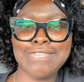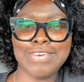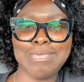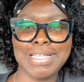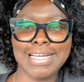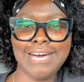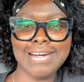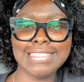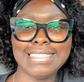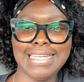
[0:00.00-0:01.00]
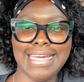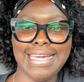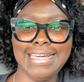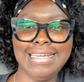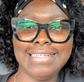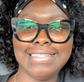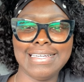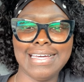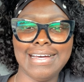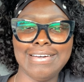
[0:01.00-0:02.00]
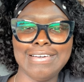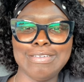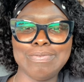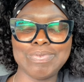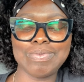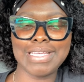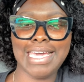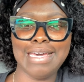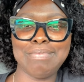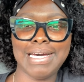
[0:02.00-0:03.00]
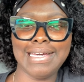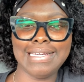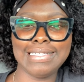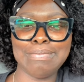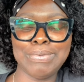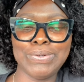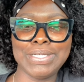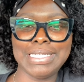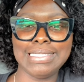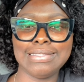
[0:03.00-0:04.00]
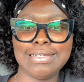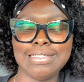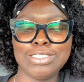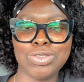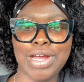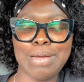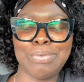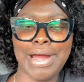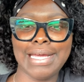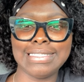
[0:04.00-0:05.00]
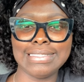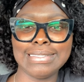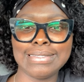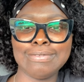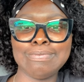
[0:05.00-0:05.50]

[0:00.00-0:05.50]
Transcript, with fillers: from the car today um, at my boys' track practice.